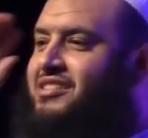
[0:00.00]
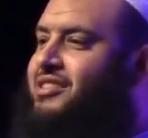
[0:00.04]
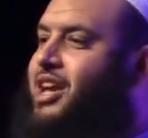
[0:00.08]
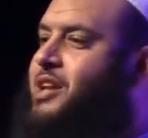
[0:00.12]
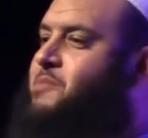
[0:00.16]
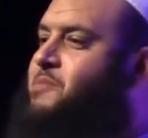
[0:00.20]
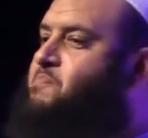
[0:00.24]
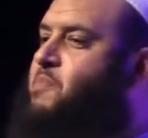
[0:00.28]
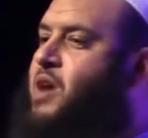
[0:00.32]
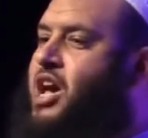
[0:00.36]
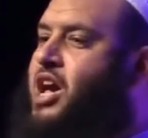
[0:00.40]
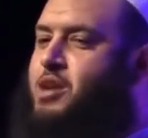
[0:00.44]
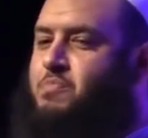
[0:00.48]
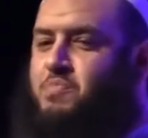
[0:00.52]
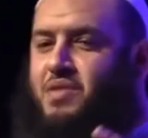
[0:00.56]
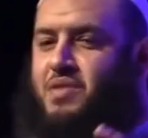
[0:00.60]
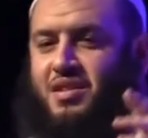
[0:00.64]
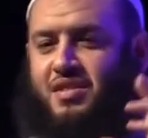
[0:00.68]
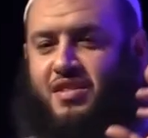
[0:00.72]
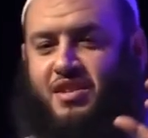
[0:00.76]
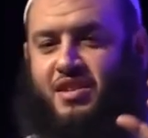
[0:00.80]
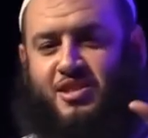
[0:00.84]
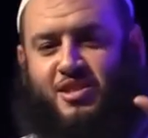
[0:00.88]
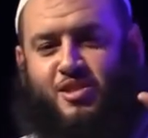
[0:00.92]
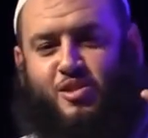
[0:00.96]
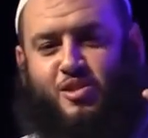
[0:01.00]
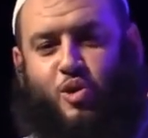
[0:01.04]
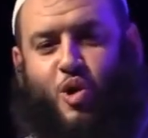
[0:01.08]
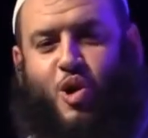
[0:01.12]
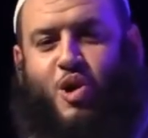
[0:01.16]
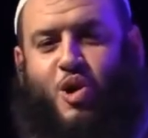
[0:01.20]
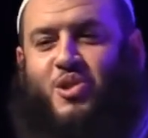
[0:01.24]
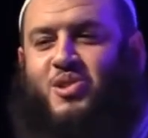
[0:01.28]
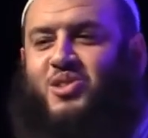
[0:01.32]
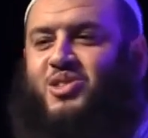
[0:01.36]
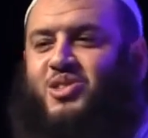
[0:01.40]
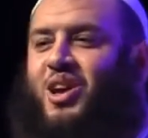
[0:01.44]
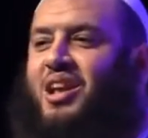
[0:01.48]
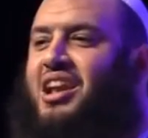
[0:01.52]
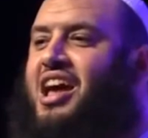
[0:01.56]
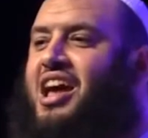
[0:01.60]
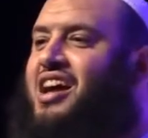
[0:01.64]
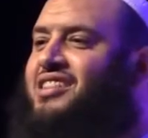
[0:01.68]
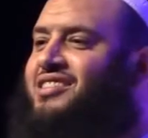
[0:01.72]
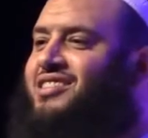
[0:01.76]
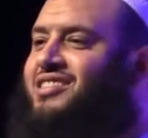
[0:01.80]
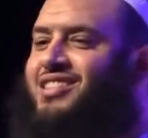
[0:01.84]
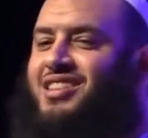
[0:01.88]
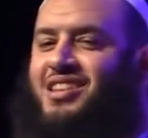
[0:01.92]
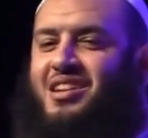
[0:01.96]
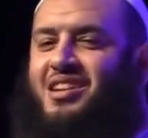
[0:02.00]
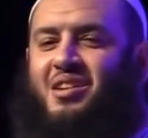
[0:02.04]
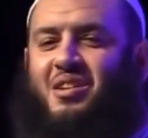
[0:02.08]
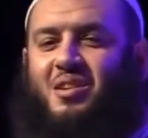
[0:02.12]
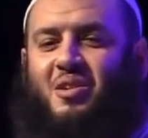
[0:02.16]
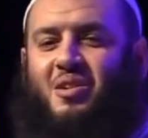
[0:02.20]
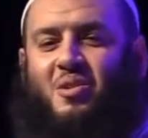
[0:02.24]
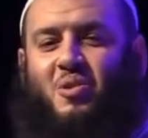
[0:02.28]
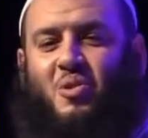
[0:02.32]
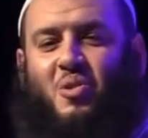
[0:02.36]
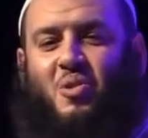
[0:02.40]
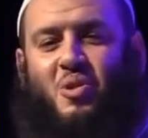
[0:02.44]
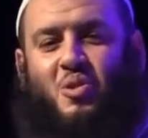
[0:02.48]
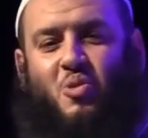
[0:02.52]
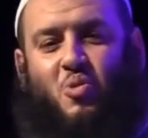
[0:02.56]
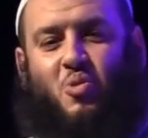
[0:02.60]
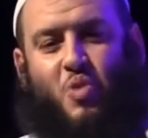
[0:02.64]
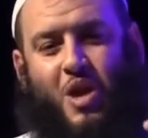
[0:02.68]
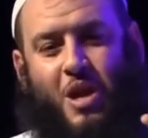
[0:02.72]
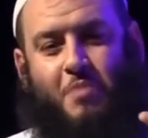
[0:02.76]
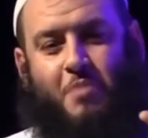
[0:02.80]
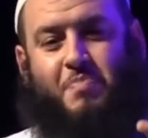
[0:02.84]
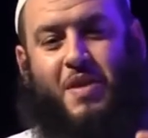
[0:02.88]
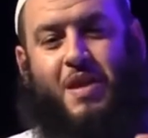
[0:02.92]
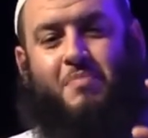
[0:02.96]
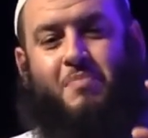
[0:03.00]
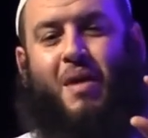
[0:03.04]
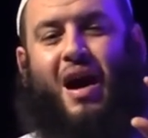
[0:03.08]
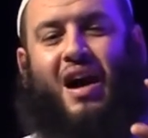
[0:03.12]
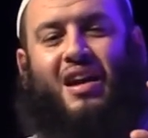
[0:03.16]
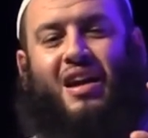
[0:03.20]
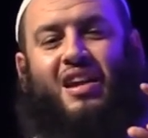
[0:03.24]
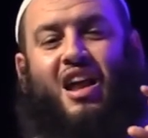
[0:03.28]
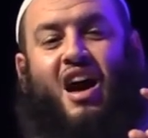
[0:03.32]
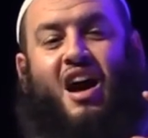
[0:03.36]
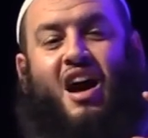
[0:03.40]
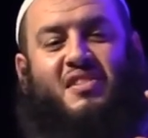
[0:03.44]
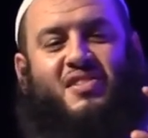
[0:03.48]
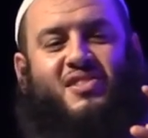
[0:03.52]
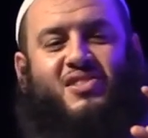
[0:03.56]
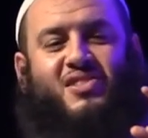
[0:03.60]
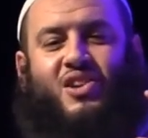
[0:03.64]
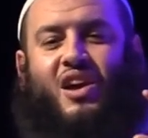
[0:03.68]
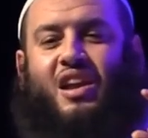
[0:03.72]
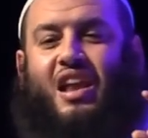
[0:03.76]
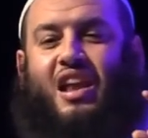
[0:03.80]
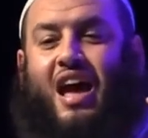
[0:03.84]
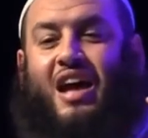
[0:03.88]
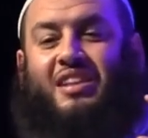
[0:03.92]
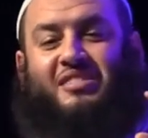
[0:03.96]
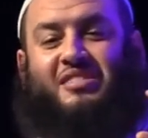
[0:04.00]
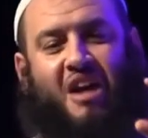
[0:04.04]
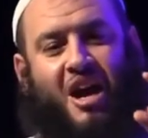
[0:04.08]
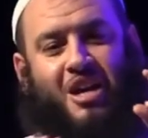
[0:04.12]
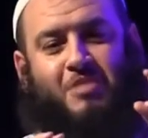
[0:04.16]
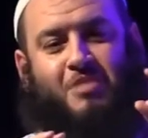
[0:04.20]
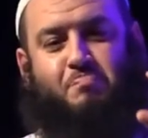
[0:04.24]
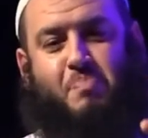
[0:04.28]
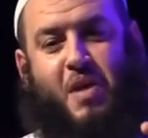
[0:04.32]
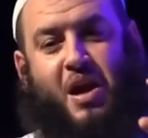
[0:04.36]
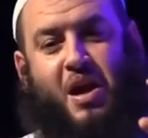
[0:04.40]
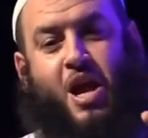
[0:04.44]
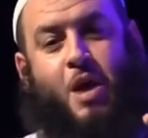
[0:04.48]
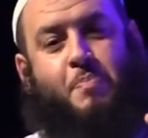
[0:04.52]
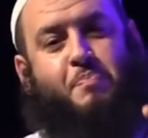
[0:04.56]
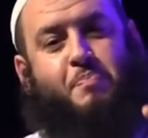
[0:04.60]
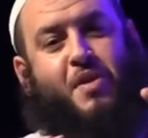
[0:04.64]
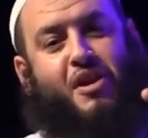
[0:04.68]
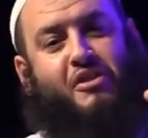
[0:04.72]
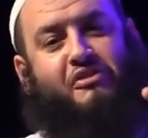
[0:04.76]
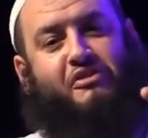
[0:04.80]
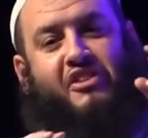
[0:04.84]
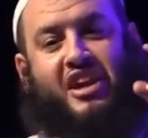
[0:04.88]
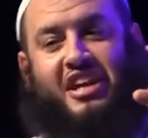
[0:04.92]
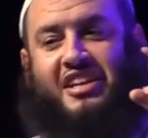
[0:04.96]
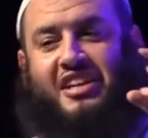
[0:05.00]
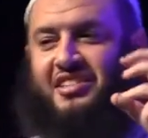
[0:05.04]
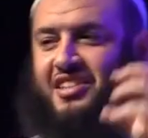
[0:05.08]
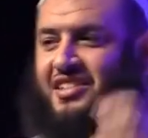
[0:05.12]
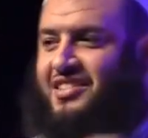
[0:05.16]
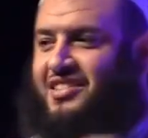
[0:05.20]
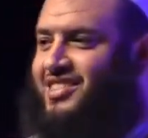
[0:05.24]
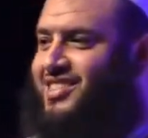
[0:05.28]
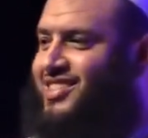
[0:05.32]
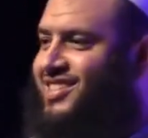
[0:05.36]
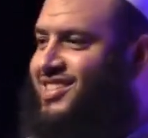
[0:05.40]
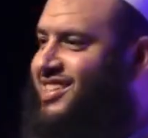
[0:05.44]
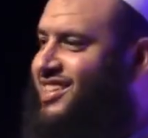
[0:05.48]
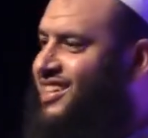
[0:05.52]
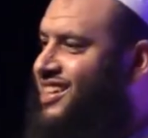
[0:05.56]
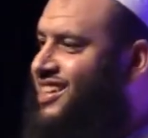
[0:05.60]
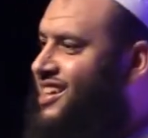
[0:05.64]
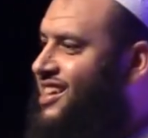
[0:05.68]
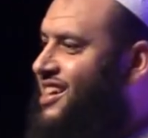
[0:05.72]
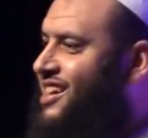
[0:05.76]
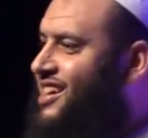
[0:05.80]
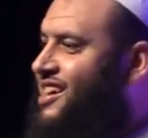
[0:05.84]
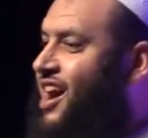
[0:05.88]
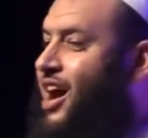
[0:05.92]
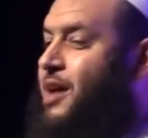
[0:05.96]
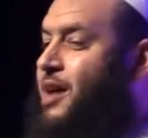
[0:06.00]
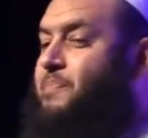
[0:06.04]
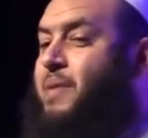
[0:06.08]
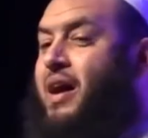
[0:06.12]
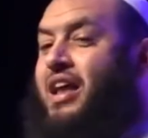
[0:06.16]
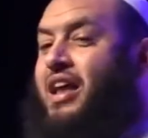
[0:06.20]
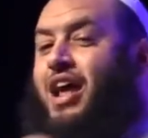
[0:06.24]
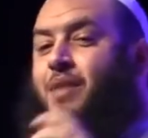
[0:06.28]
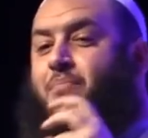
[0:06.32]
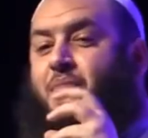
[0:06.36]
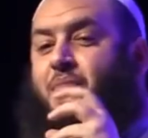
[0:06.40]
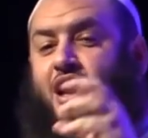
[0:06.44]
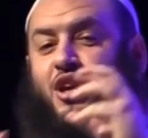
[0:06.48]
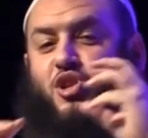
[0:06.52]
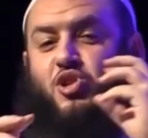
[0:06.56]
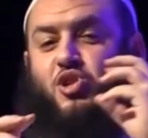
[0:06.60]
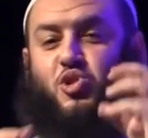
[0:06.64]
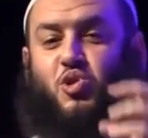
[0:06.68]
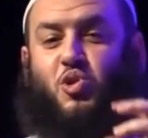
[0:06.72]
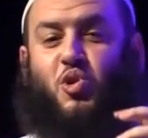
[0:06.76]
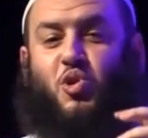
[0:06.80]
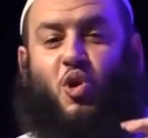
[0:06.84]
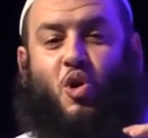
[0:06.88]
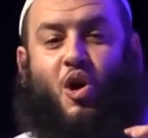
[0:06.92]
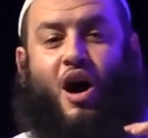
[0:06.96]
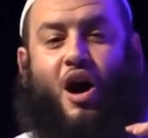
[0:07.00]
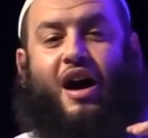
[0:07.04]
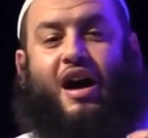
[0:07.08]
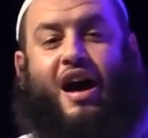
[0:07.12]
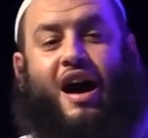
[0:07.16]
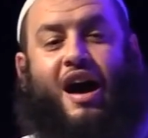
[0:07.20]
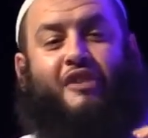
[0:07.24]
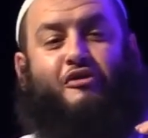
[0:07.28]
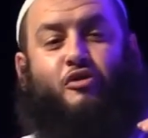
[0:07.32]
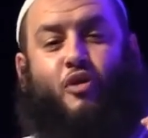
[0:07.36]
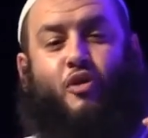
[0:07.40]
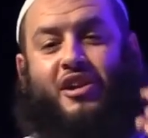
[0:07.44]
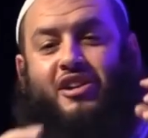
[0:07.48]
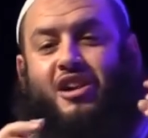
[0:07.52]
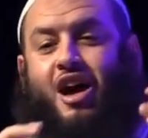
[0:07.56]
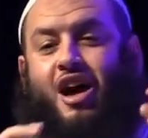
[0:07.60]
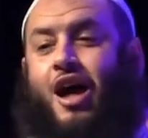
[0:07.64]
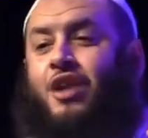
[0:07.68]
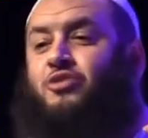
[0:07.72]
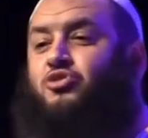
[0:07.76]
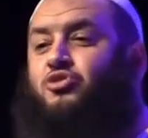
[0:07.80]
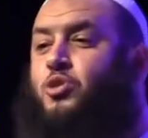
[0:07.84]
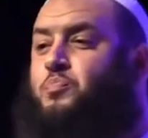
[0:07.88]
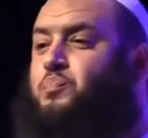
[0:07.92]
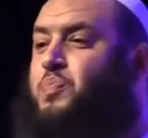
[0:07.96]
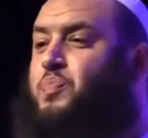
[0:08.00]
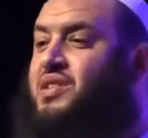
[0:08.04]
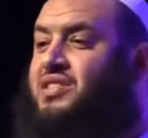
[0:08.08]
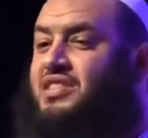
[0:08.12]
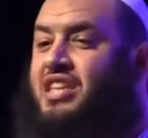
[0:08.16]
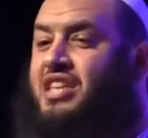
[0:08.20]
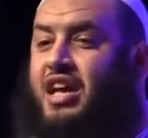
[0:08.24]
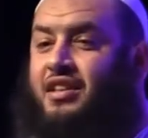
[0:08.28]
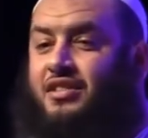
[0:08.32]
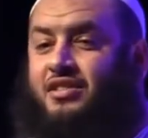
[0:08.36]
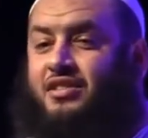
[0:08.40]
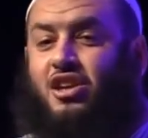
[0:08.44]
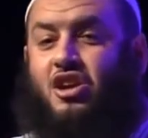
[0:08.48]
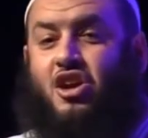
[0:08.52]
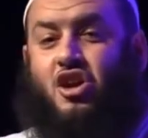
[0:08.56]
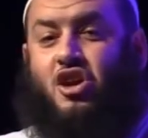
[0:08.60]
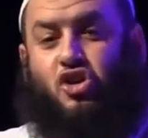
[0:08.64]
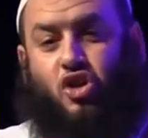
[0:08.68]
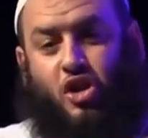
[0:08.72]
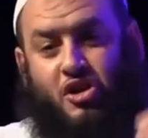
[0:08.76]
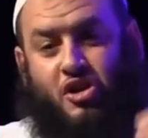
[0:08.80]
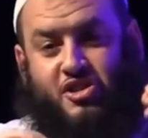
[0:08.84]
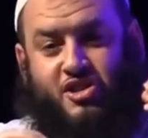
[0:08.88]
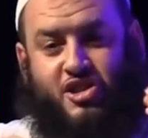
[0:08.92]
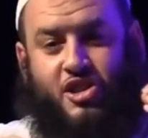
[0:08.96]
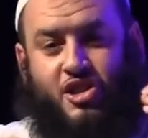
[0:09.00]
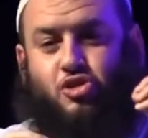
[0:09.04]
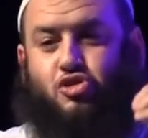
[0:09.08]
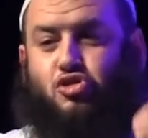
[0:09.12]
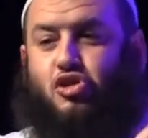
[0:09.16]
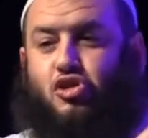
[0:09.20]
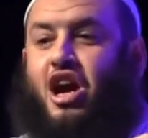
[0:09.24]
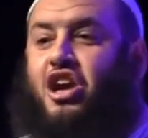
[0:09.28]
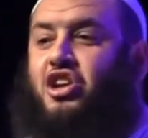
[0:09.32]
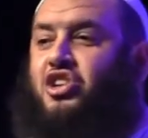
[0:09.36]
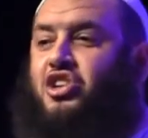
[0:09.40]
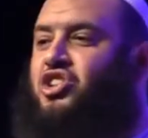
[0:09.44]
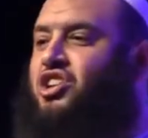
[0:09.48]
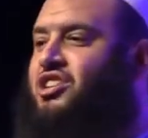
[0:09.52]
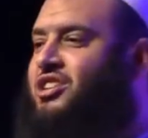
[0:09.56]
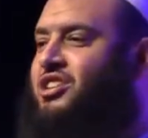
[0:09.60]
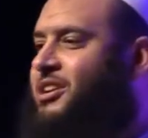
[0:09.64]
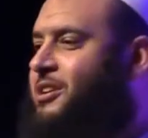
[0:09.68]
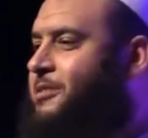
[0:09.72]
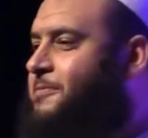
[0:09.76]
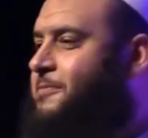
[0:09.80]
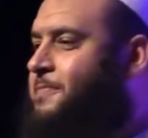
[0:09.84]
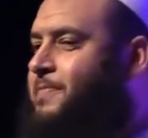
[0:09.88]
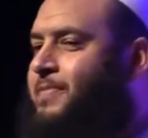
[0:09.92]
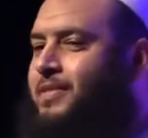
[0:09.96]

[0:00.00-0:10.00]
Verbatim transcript: that maybe this Dhuhr Salat will be my last Salat, I'd better perfect it. I better make sure I have 100% concentration.